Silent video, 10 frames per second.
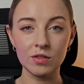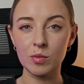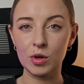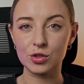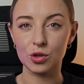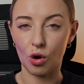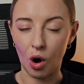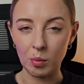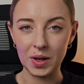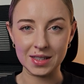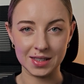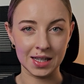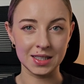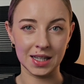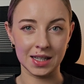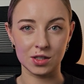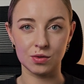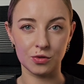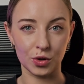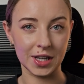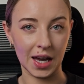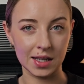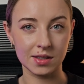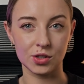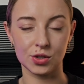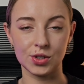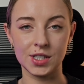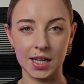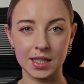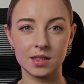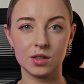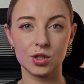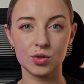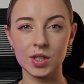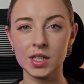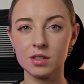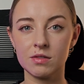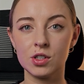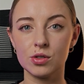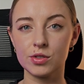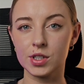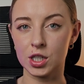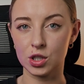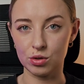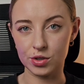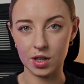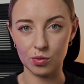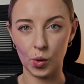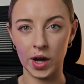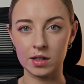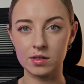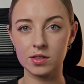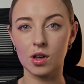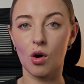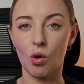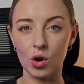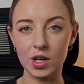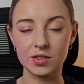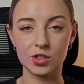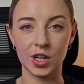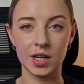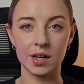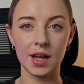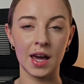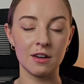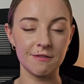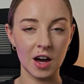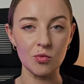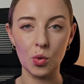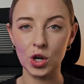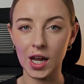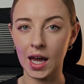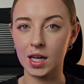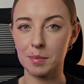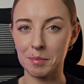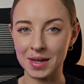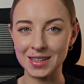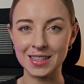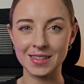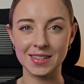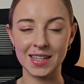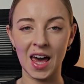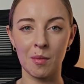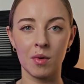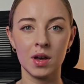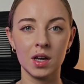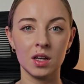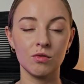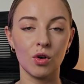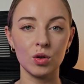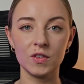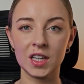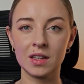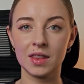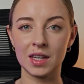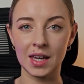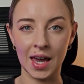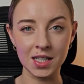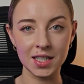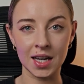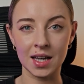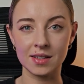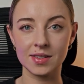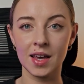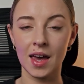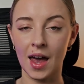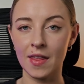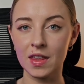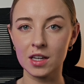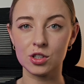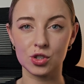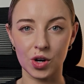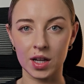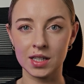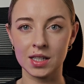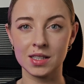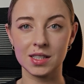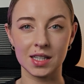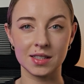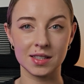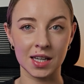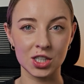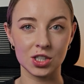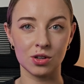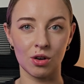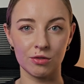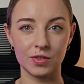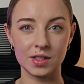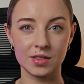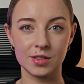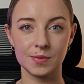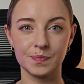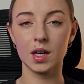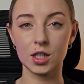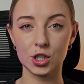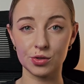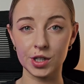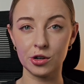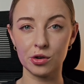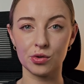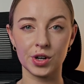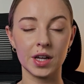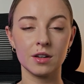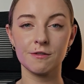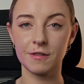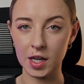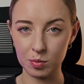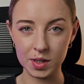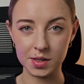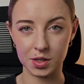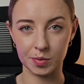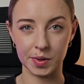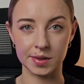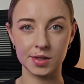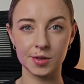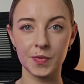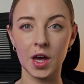the most complex NDIS fraud cases to date, 3 individuals in New South Wales orchestrated a 5.8 million scam involving the NDIS and the Australian Taxation Office. The trio created fake participants,